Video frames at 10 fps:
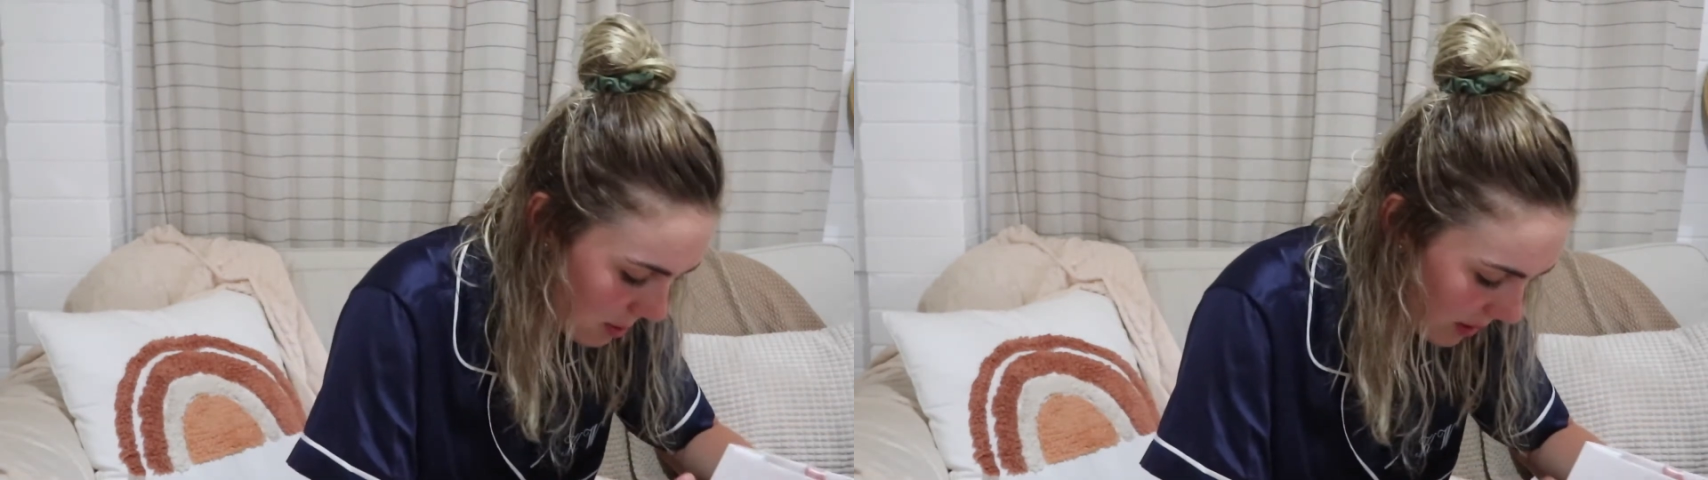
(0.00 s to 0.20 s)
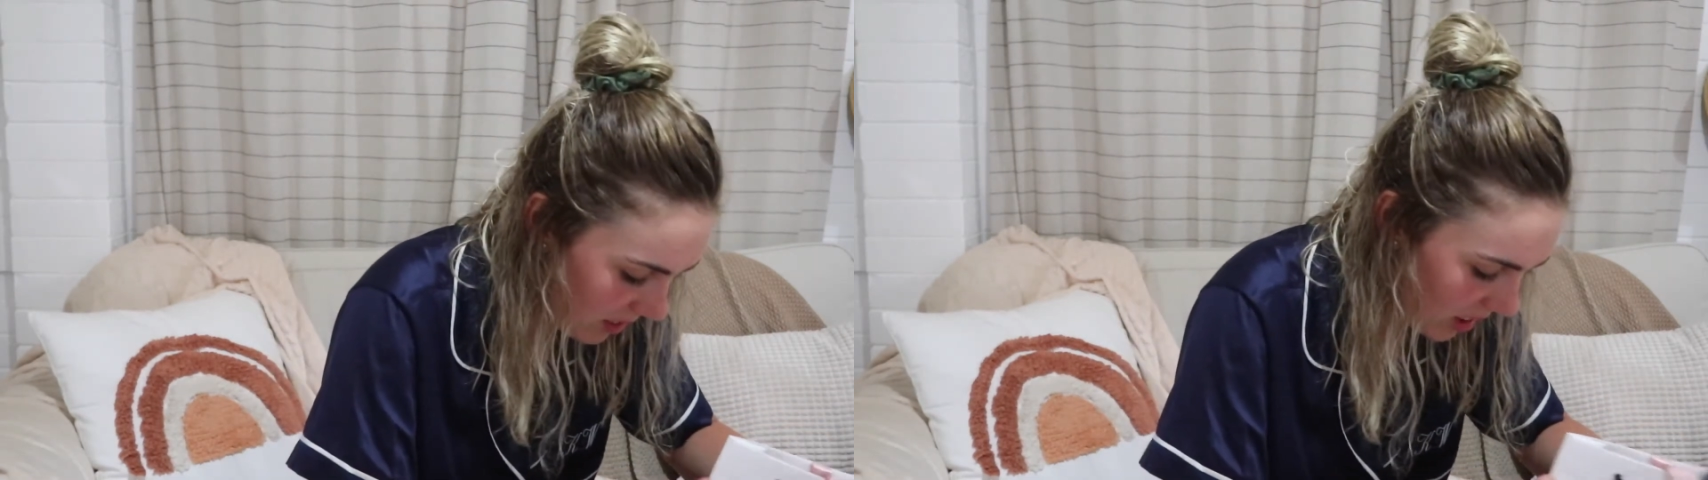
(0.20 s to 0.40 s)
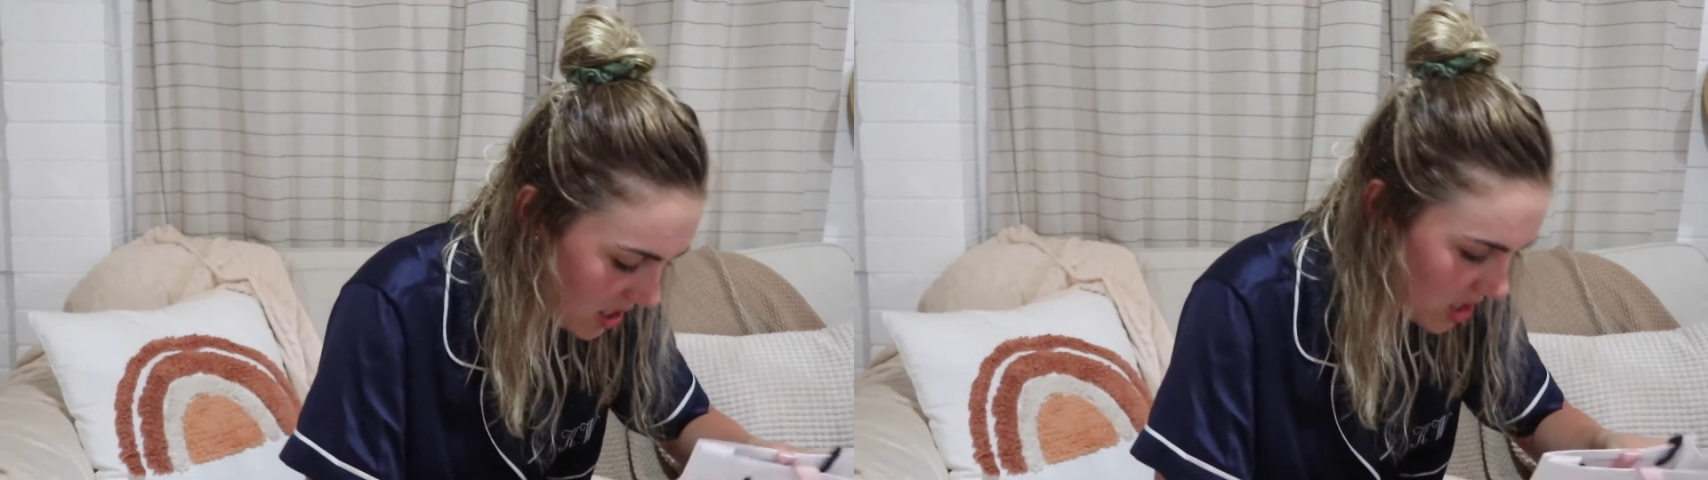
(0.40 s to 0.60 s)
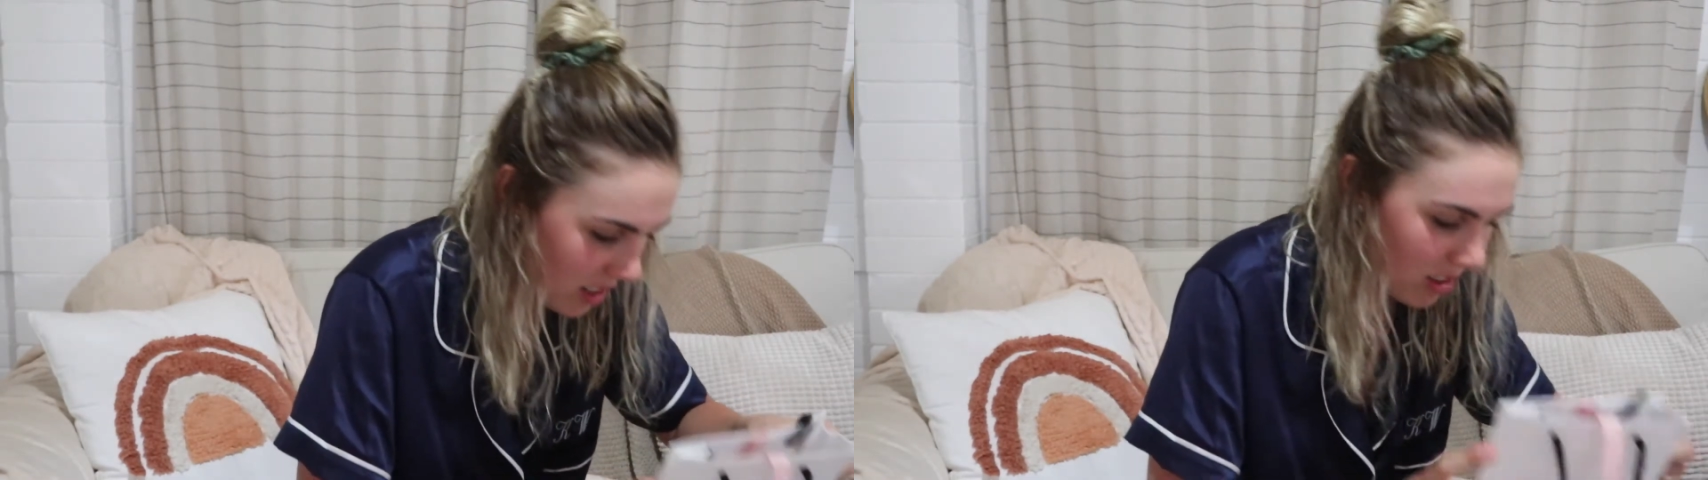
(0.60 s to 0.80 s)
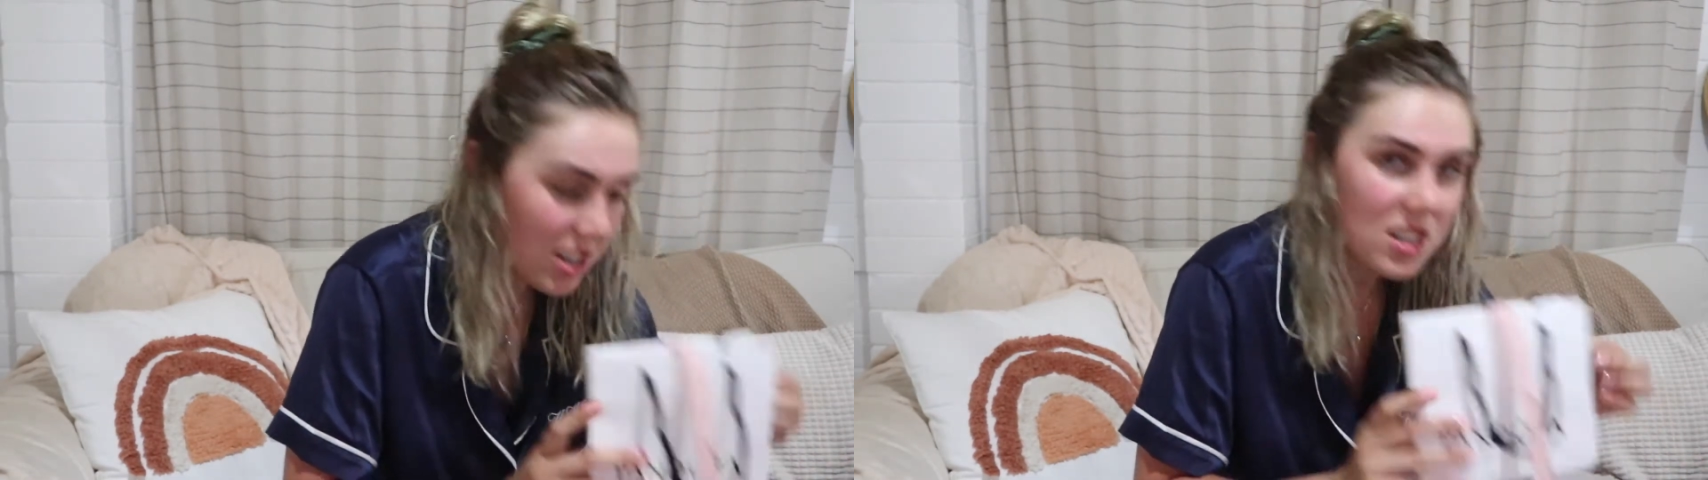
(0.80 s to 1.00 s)
been very
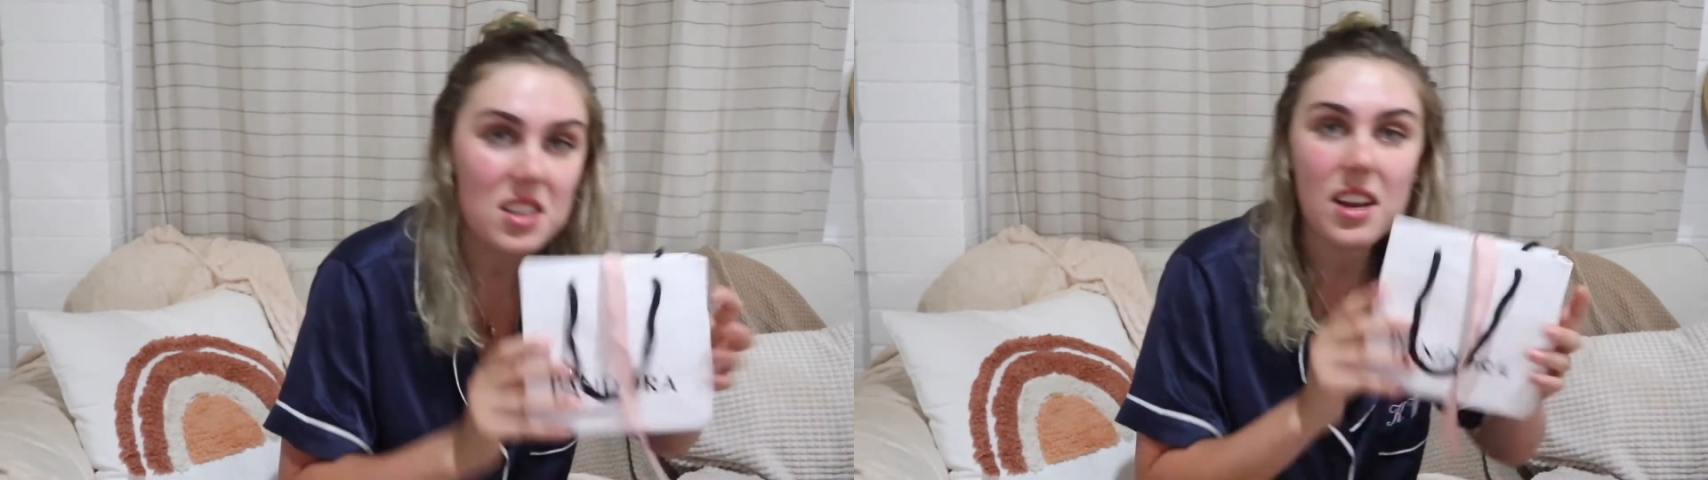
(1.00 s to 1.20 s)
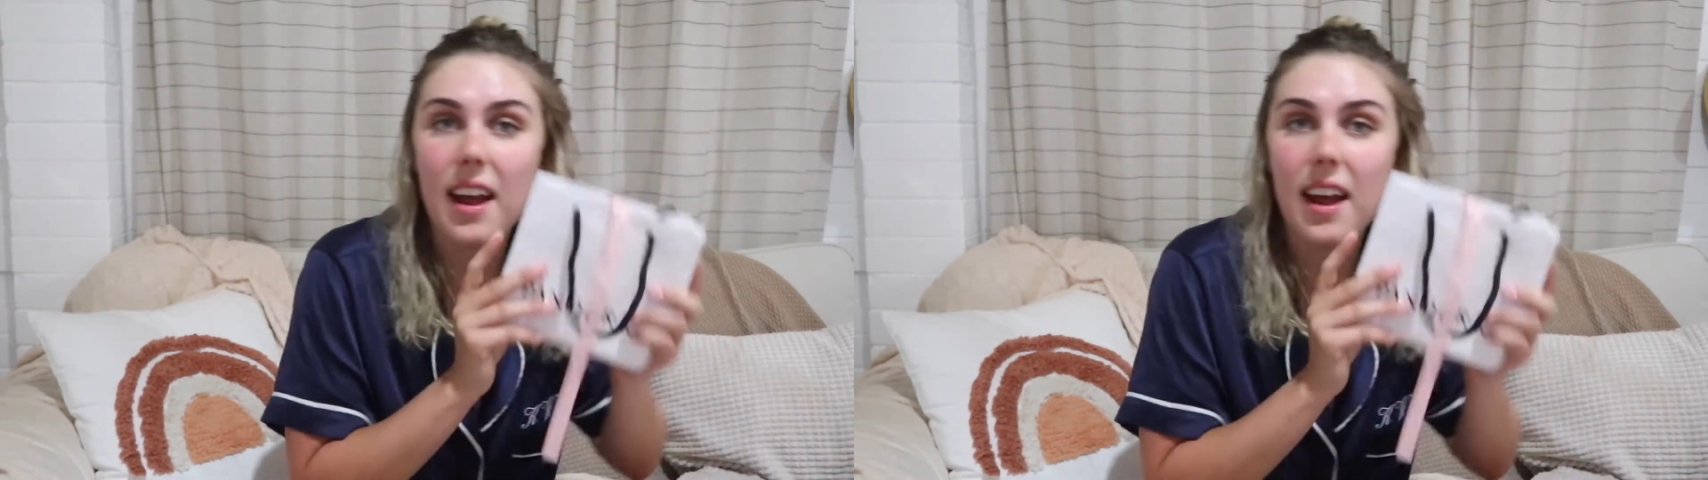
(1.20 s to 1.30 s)
generous